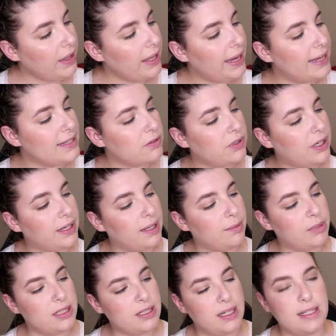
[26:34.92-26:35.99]
Hazelnut
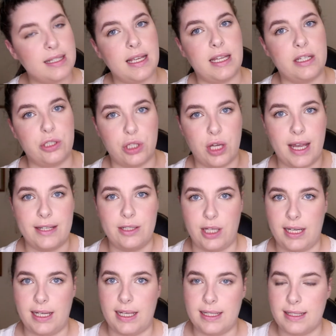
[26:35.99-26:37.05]
Hypnotizer and Chai
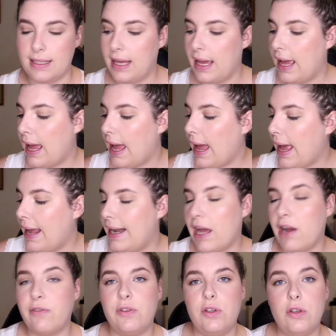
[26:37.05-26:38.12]
Genius.
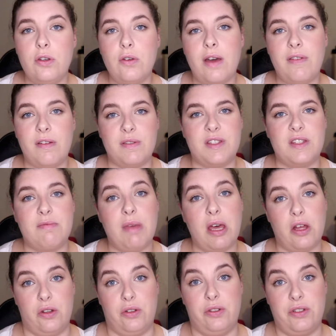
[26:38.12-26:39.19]
Now if you have ever
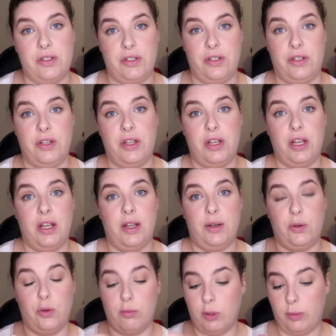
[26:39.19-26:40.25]
smelled
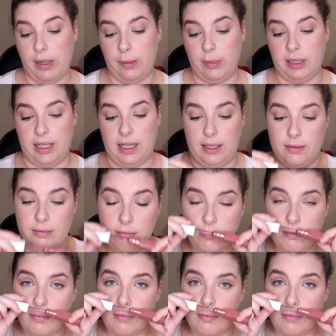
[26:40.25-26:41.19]
normal Maybelline,